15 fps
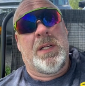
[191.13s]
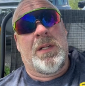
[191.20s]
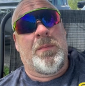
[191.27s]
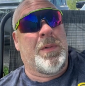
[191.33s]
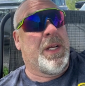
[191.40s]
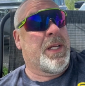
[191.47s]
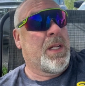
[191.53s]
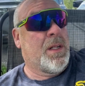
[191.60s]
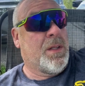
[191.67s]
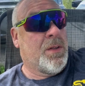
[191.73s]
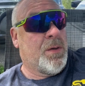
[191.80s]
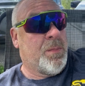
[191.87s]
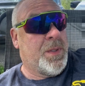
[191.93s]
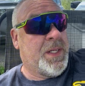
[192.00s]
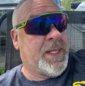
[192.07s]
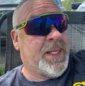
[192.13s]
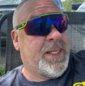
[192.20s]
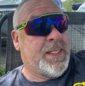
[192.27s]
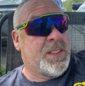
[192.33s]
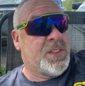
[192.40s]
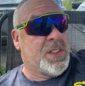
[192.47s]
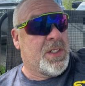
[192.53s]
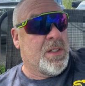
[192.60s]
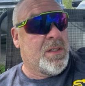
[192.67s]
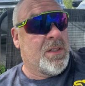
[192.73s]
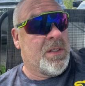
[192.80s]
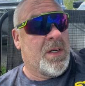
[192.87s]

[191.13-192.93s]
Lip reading: and make it a little bit easier.